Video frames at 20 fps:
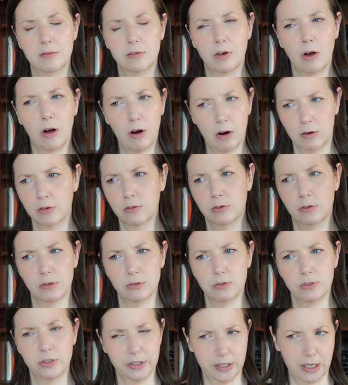
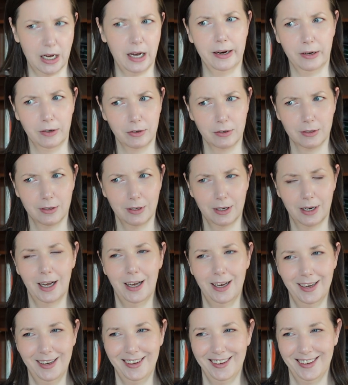carnal desire
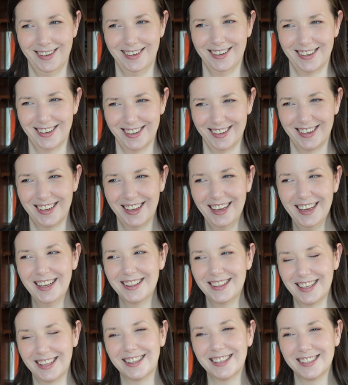
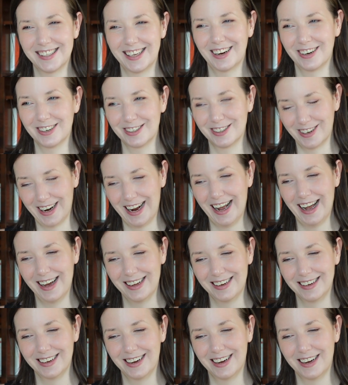that this character
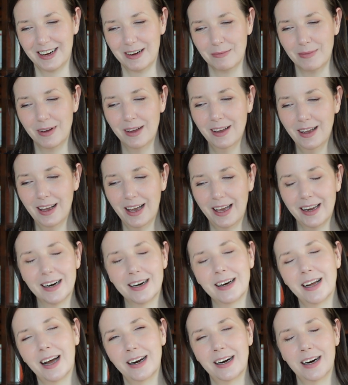had. And
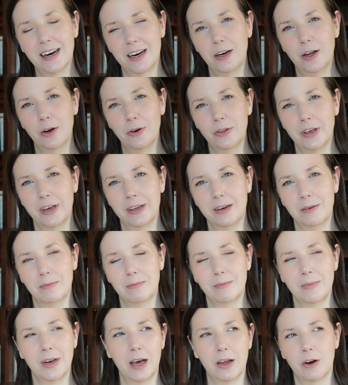I know that
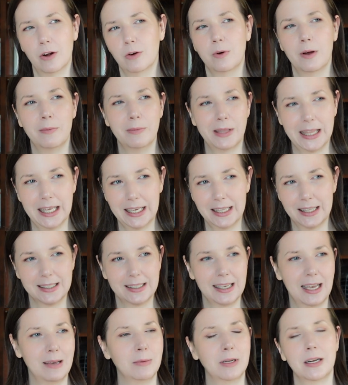not all women think the
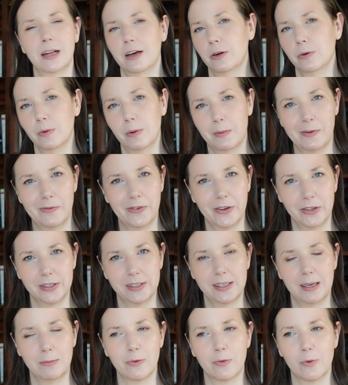same and not all women feel the
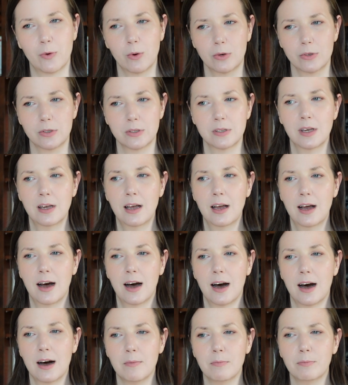same, of course,
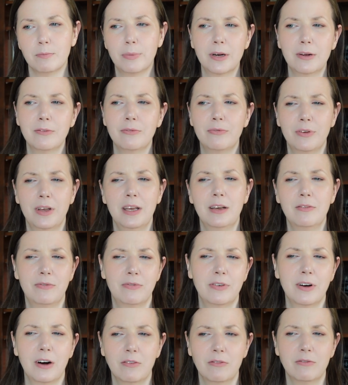but it
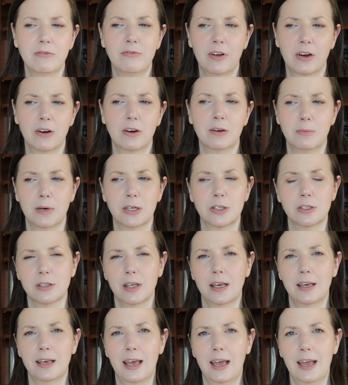felt very much
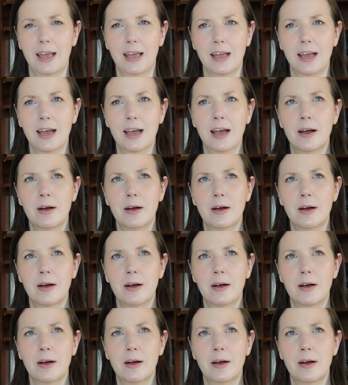like a